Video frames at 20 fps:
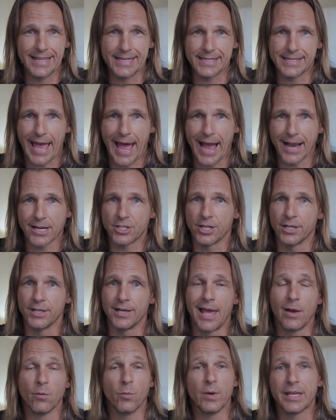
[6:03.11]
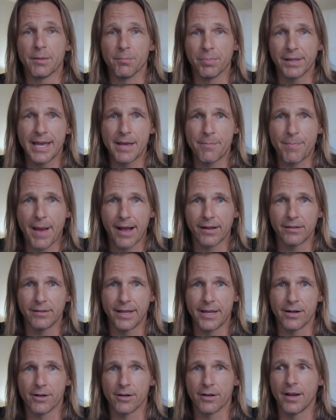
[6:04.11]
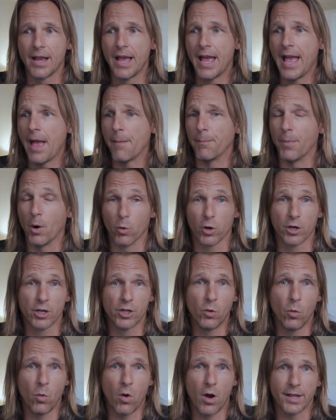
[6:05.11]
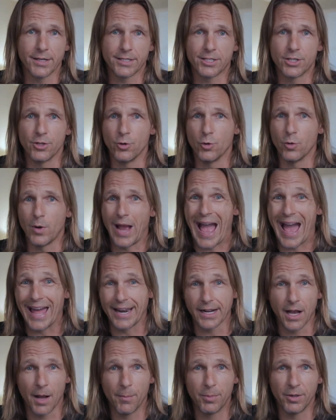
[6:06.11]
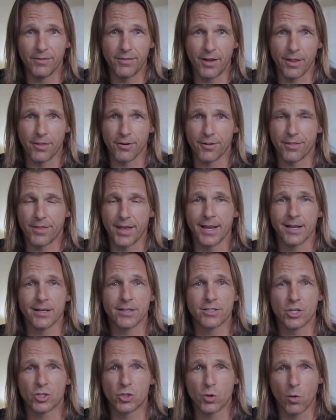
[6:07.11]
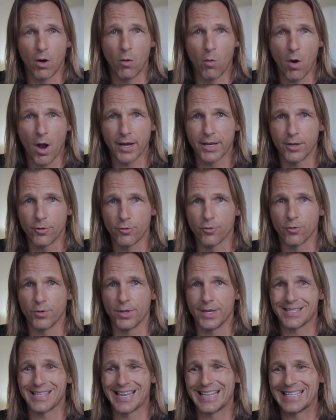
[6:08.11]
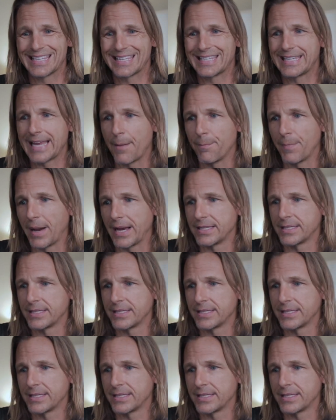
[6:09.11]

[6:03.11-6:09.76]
this action and we can play it back later, but we're gonna want to add a couple of other things. So I'll walk you through this step by